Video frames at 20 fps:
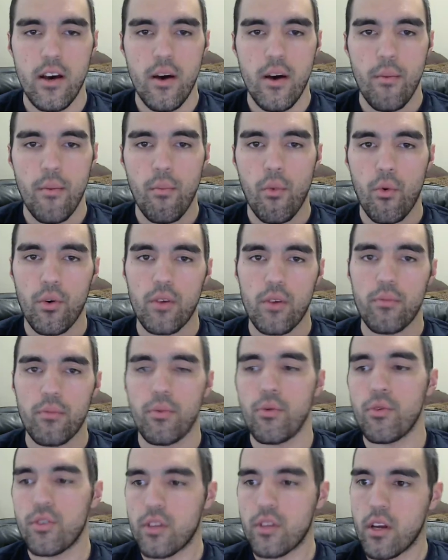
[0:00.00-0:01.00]
more
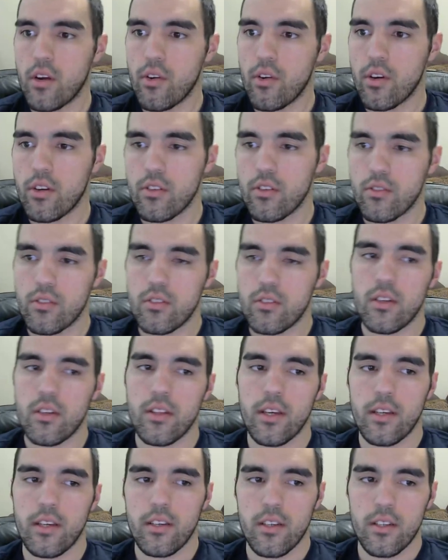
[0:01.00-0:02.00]
important areas and
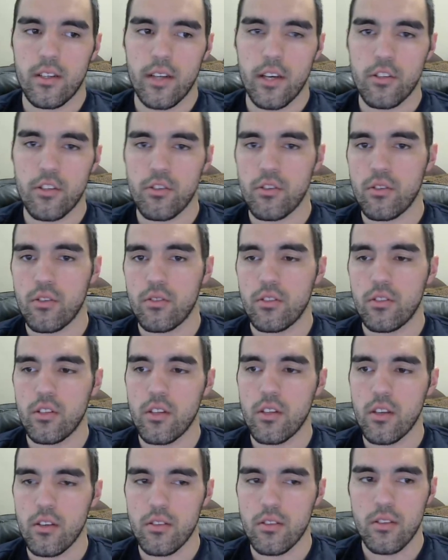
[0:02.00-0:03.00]
like nicer
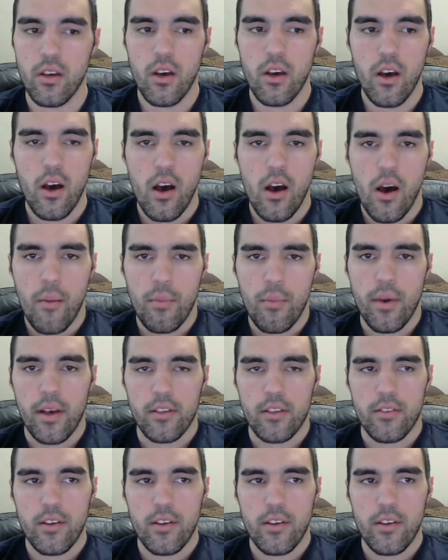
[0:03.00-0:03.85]
cities. But yeah, so that's